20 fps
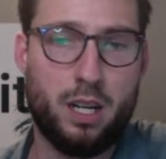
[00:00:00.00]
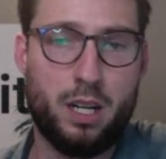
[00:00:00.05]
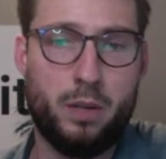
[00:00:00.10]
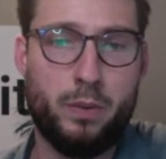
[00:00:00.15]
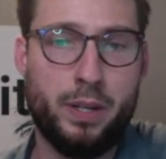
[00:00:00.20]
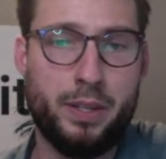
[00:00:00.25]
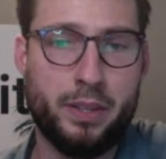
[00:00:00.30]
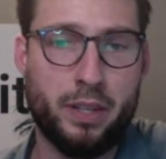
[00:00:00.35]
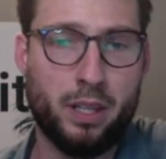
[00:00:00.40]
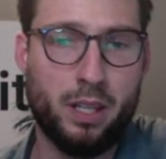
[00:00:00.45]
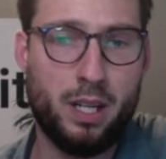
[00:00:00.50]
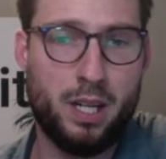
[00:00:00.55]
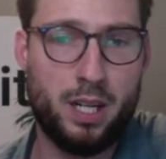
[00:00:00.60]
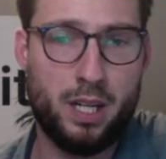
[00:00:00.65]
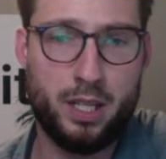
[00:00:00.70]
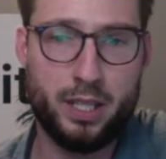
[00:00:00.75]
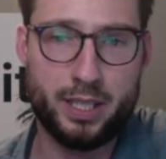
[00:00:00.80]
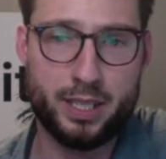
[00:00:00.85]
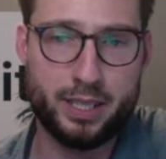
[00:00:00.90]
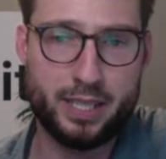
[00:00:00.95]
When the
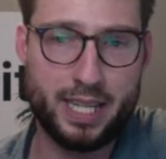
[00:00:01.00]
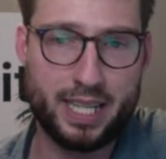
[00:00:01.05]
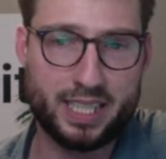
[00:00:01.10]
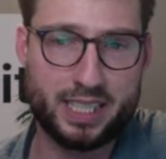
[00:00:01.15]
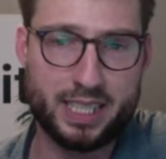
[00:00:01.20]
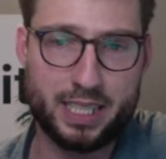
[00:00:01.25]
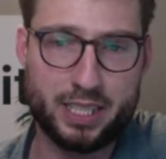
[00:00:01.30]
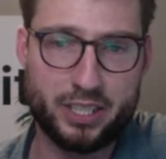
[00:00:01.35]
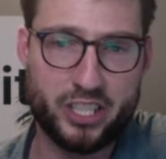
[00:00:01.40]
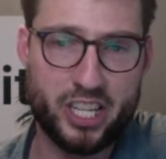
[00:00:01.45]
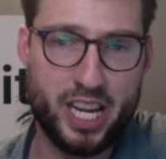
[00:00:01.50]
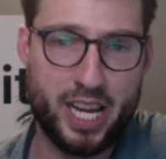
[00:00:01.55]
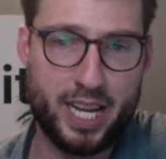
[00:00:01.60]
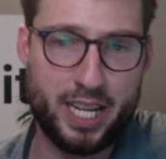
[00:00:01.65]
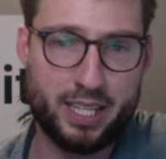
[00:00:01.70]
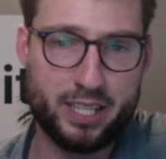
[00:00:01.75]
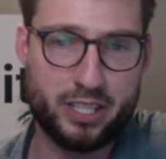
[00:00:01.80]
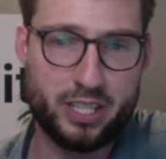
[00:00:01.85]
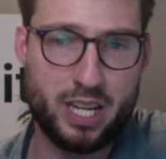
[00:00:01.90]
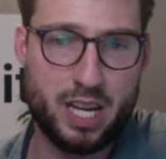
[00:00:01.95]
law in Texas
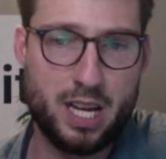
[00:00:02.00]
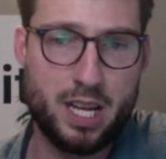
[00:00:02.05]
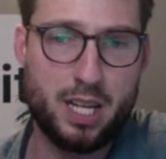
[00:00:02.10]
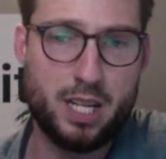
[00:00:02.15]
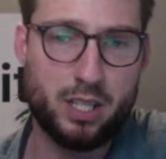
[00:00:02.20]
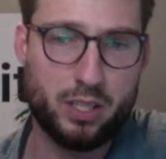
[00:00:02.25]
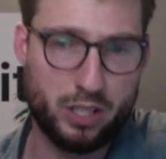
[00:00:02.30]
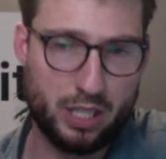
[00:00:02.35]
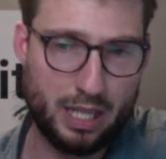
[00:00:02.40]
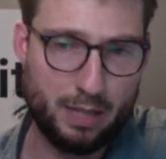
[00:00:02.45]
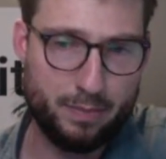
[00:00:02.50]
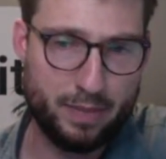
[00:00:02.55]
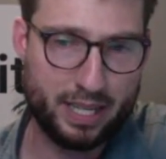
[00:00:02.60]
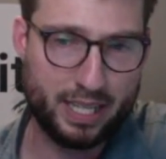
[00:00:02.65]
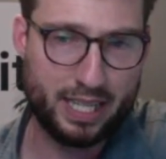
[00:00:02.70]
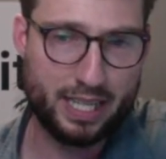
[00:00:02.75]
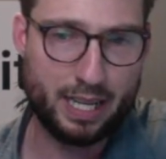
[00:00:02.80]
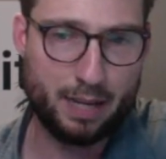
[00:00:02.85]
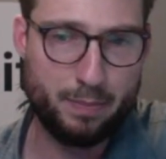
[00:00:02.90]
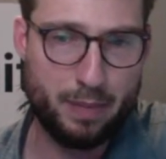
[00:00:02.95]
changed so that
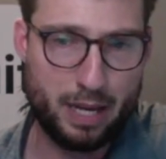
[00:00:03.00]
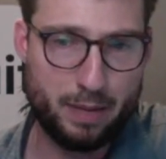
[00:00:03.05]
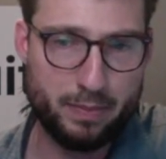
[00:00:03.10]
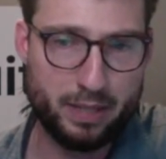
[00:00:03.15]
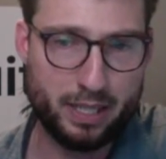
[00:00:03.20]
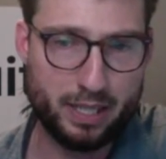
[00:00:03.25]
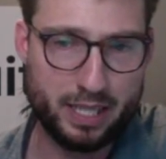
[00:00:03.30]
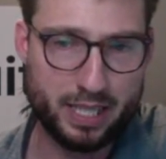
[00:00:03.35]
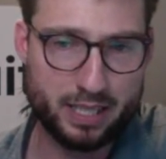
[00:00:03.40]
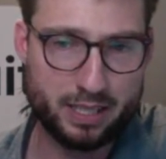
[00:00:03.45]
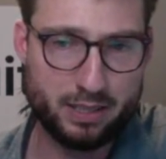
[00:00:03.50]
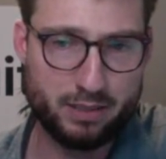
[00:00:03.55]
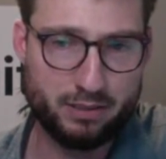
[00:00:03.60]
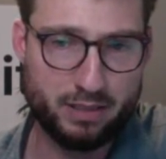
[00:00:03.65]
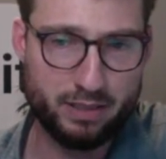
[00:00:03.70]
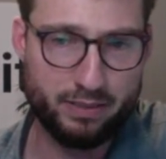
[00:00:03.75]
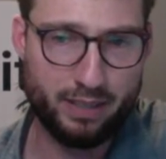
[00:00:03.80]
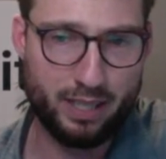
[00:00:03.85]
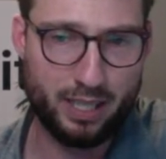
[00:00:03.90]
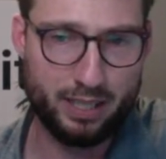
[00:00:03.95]
making a payment doesn't
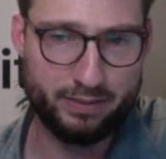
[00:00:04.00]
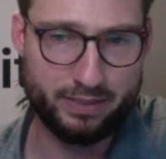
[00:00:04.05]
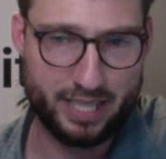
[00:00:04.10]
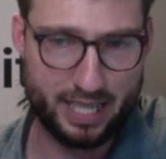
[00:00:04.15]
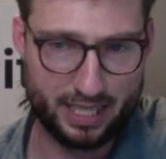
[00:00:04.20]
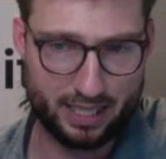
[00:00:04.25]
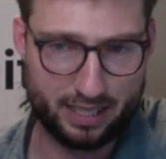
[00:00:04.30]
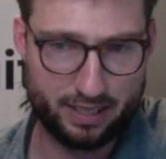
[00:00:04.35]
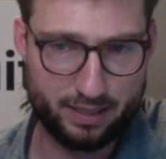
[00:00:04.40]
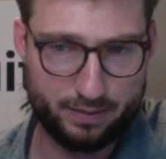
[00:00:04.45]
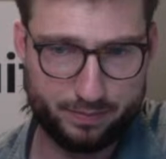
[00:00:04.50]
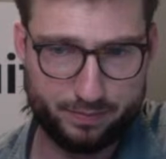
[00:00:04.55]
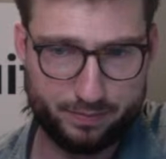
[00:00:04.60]
revive debt.